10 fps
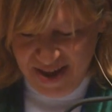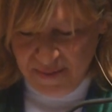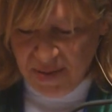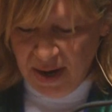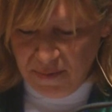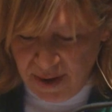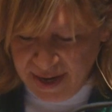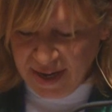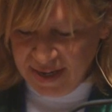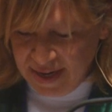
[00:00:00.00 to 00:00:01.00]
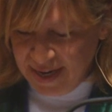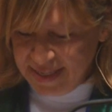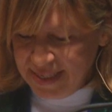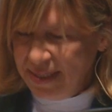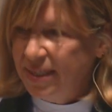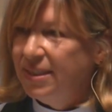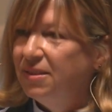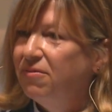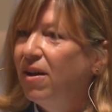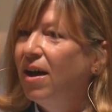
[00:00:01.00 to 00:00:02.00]
by recognizing the
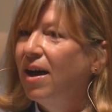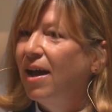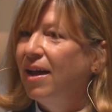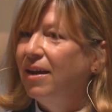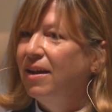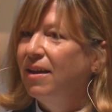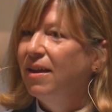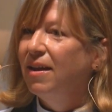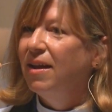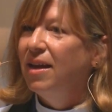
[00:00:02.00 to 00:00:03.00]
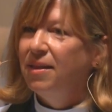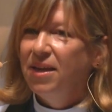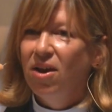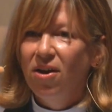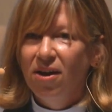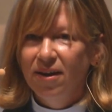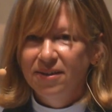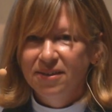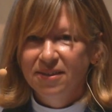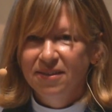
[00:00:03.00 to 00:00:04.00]
divine in the
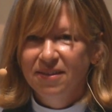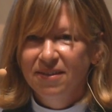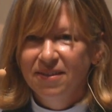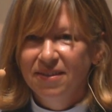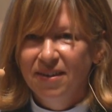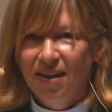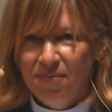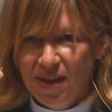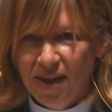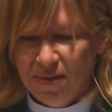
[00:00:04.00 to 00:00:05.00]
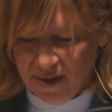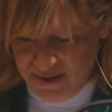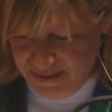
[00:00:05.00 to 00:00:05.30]
heart of the other.